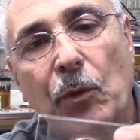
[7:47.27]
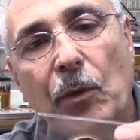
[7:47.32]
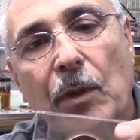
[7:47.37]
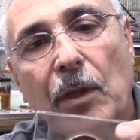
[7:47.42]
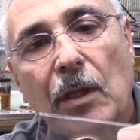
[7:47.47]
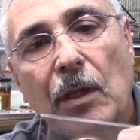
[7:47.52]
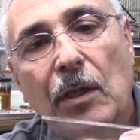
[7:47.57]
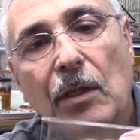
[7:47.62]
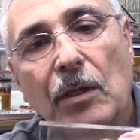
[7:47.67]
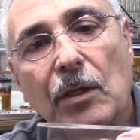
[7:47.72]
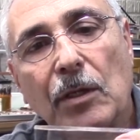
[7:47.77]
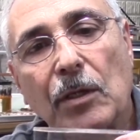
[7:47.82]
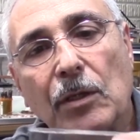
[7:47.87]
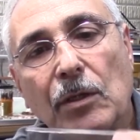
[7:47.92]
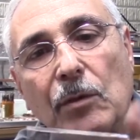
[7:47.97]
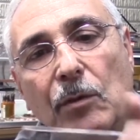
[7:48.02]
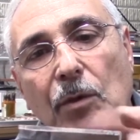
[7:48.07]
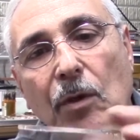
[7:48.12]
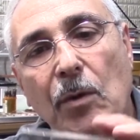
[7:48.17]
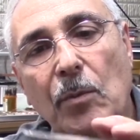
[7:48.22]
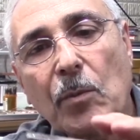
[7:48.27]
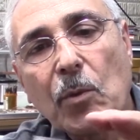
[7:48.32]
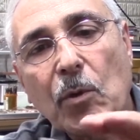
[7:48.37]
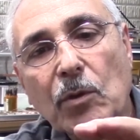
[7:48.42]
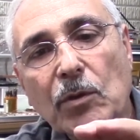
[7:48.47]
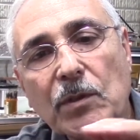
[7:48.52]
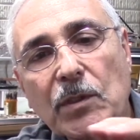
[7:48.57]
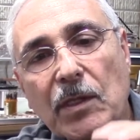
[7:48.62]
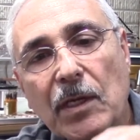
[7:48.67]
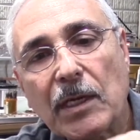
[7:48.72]
You could do it on both
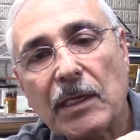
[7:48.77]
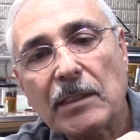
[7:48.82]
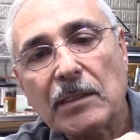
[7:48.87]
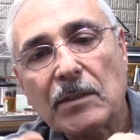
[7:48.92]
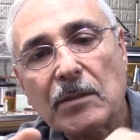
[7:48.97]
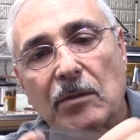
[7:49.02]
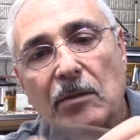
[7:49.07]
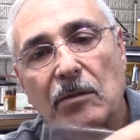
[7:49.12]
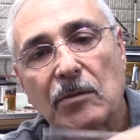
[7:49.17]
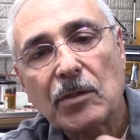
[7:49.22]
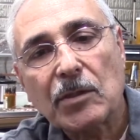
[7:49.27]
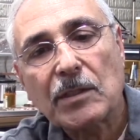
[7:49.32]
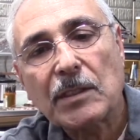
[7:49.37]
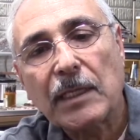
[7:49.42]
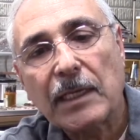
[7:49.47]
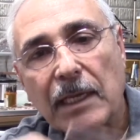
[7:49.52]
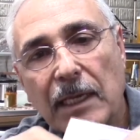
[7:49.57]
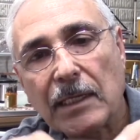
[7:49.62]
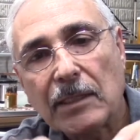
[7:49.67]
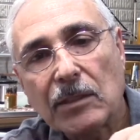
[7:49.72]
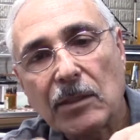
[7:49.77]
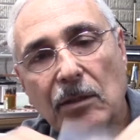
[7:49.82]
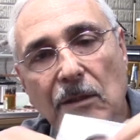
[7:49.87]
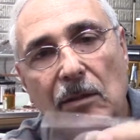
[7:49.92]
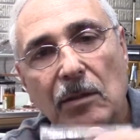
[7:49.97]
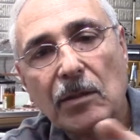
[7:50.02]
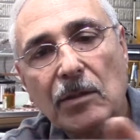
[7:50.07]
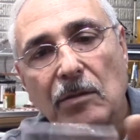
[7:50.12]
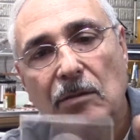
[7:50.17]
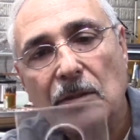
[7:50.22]
sides, so just in case you're going
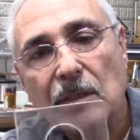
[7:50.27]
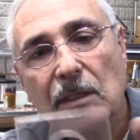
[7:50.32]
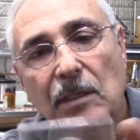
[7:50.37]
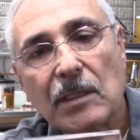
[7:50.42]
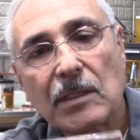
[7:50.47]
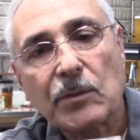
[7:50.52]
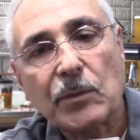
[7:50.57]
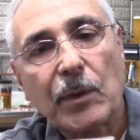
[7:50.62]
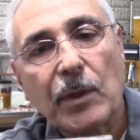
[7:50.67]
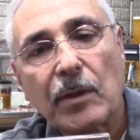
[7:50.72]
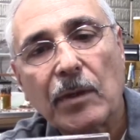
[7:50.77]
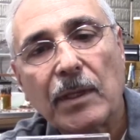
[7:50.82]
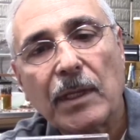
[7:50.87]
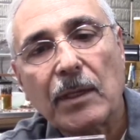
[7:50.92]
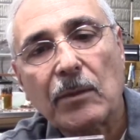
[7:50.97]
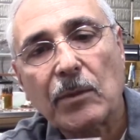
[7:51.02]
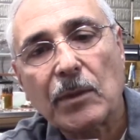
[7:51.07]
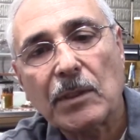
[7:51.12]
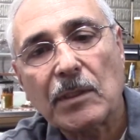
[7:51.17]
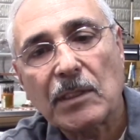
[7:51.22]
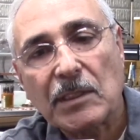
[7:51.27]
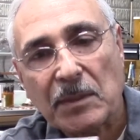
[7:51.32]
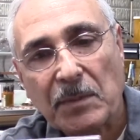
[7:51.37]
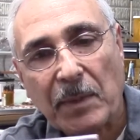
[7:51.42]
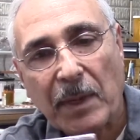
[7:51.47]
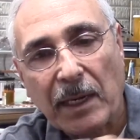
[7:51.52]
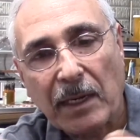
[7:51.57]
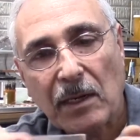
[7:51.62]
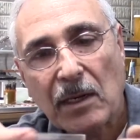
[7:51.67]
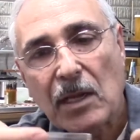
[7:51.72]
to use it this way or that way, it doesn't
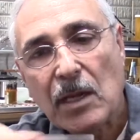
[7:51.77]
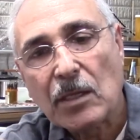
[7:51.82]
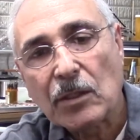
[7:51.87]
matter.